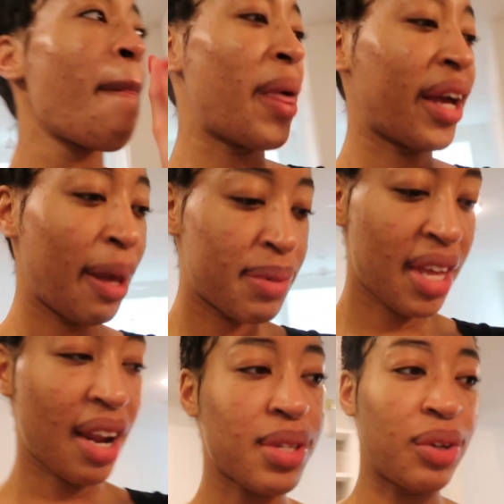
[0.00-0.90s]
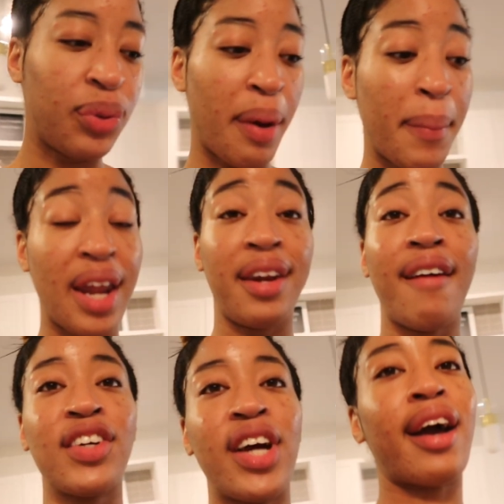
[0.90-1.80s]
I kept saying I was gonna do it, but I
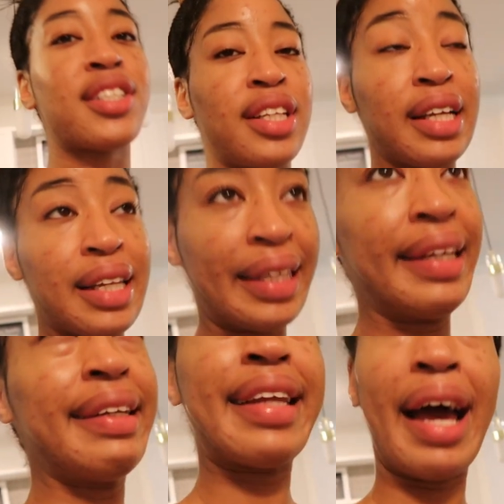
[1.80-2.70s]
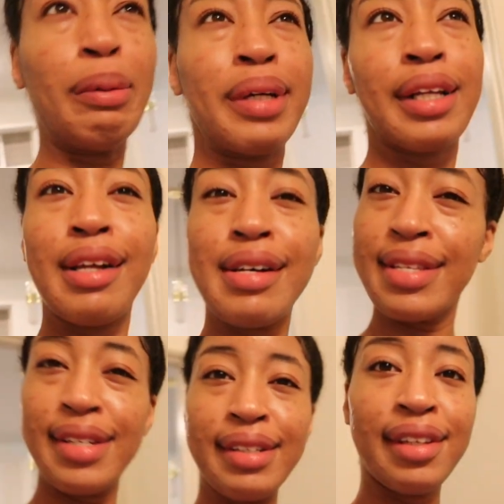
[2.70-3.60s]
never actually cleaned out my
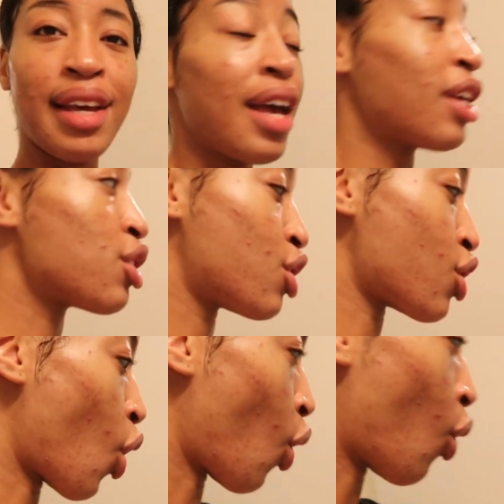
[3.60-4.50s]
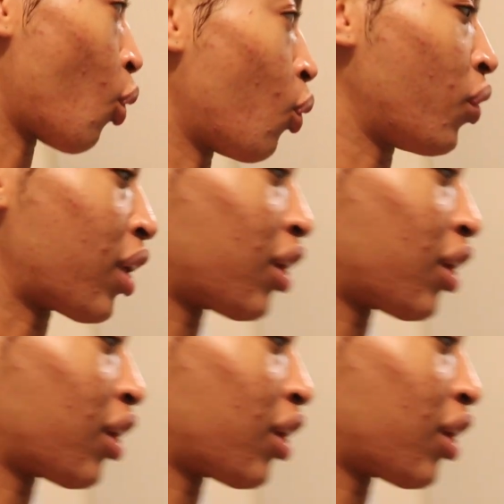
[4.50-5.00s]
closet. So the